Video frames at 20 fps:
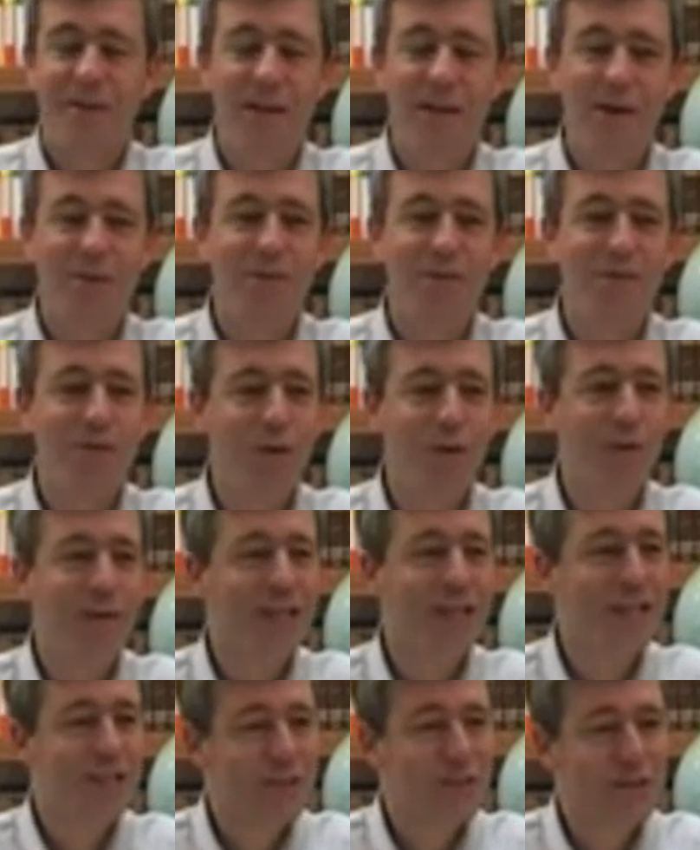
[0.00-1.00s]
Now, before
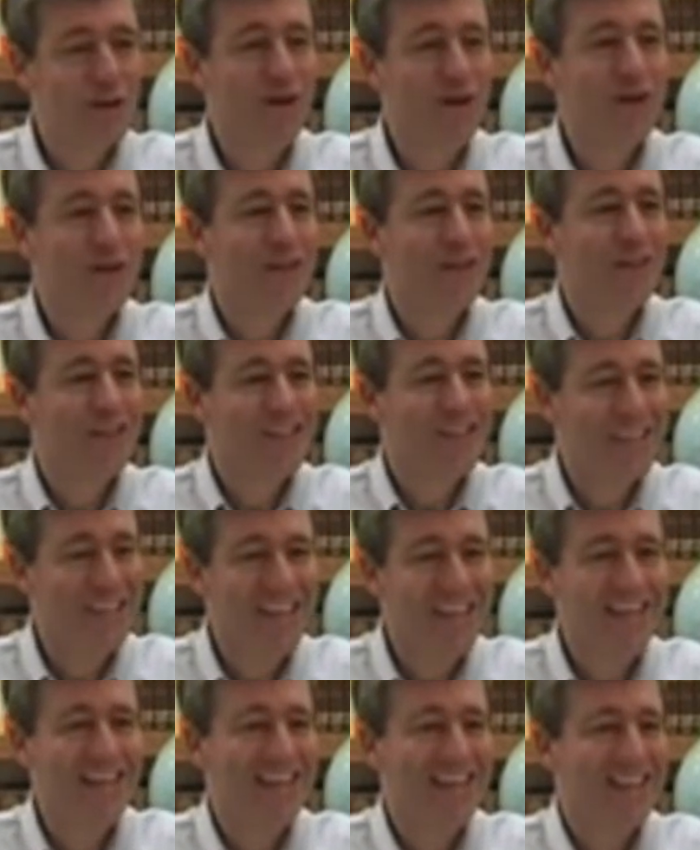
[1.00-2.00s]
we get started,
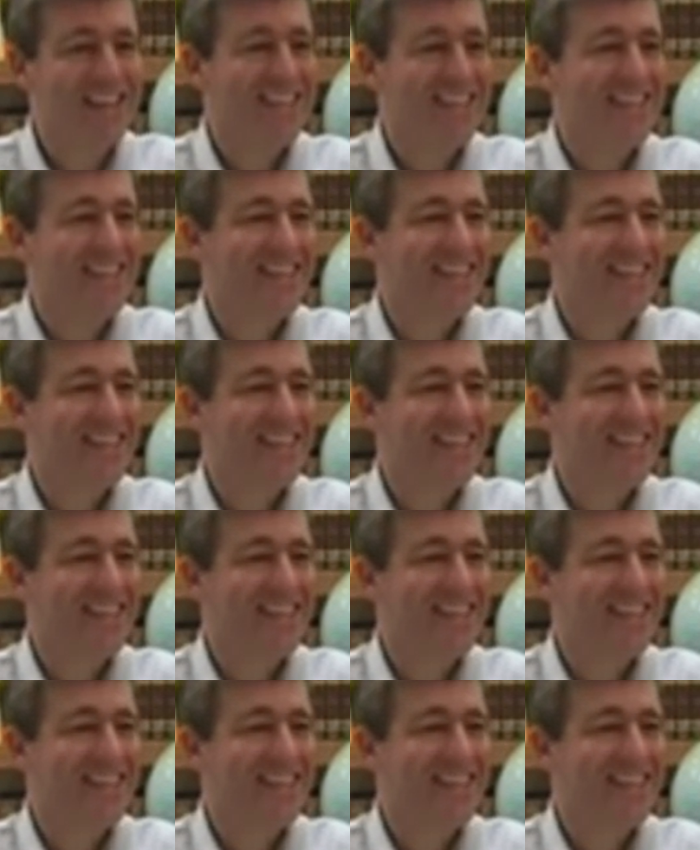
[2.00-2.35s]
again,